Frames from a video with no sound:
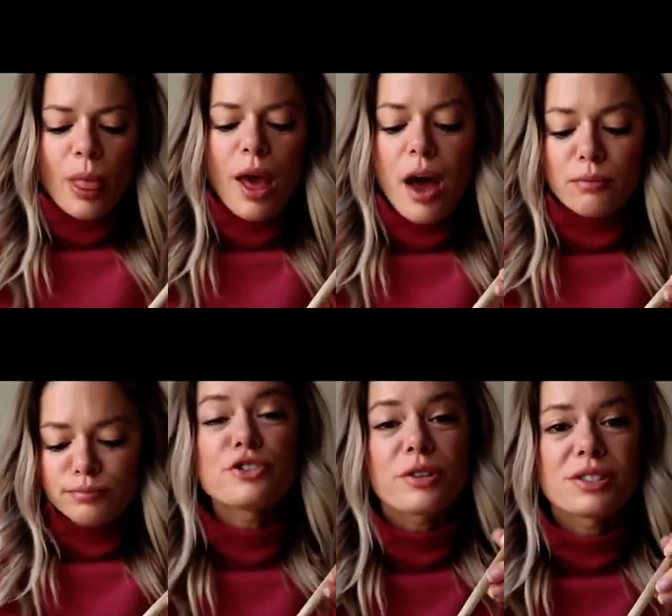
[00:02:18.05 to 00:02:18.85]
And
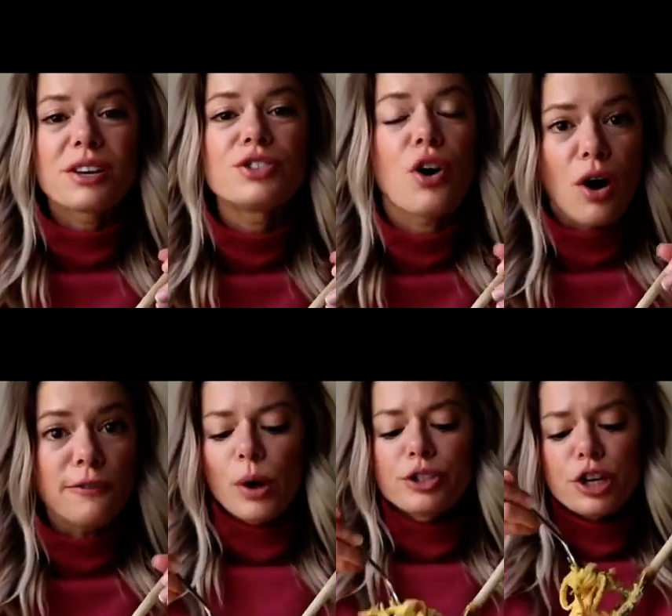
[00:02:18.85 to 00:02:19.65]
then I took the skins
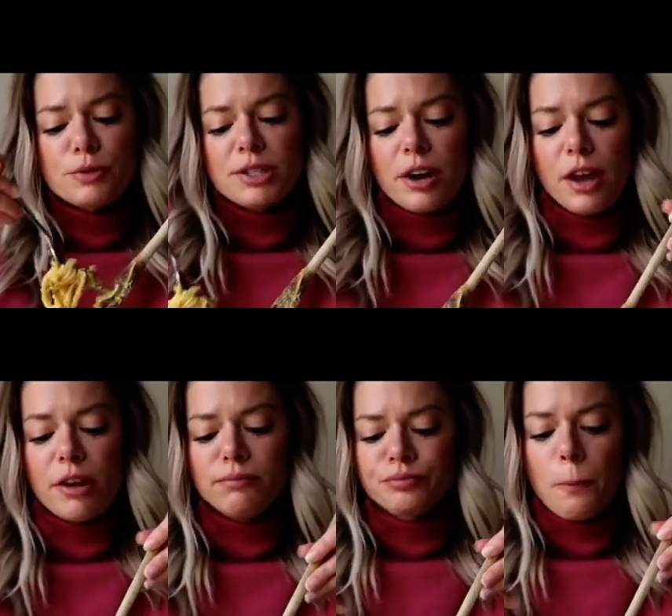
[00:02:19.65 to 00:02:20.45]
off when I took each piece out of the
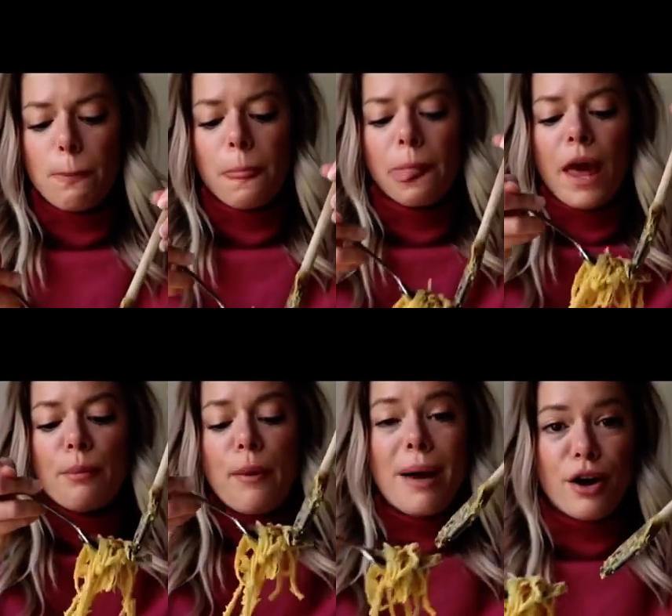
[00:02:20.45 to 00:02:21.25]
oven, and I
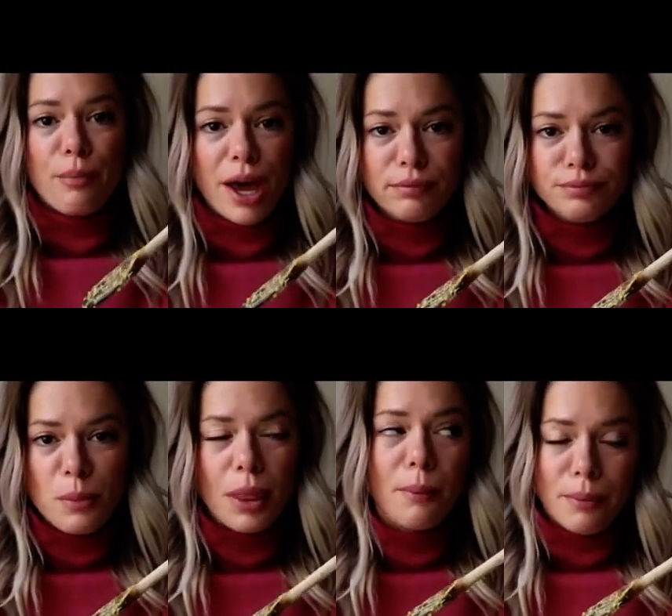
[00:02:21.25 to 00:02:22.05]
put them back on the pan
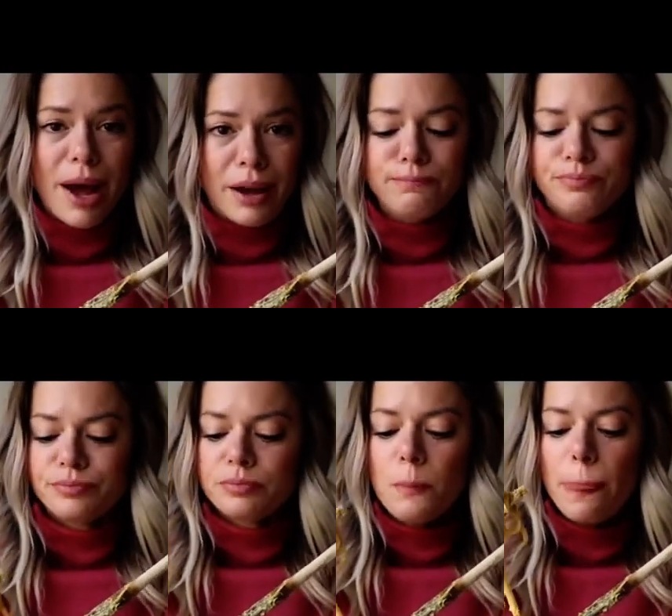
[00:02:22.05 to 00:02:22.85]
and put them back in
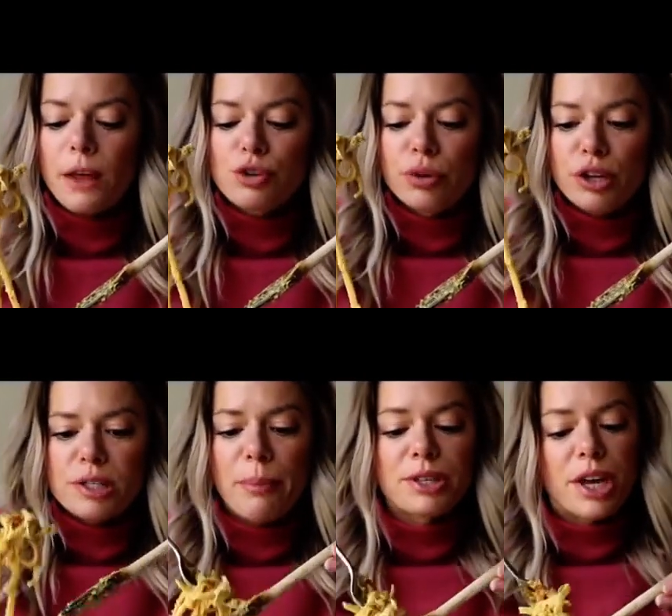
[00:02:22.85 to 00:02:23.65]
to really
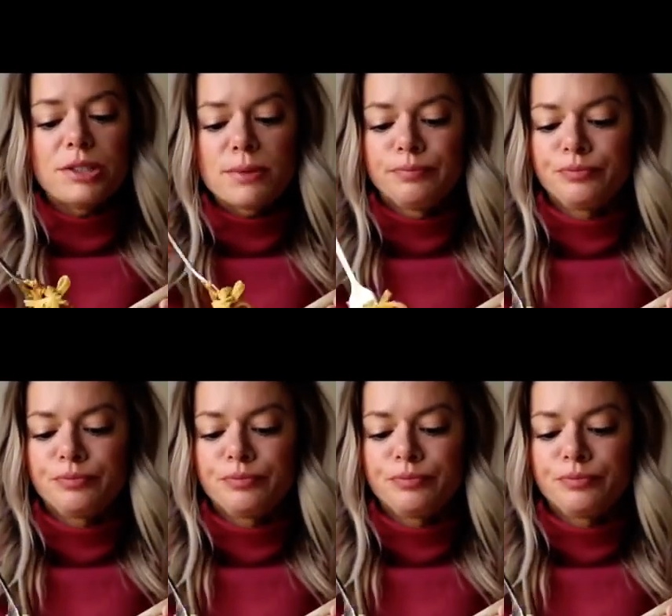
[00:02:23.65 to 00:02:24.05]
crisp up the skins.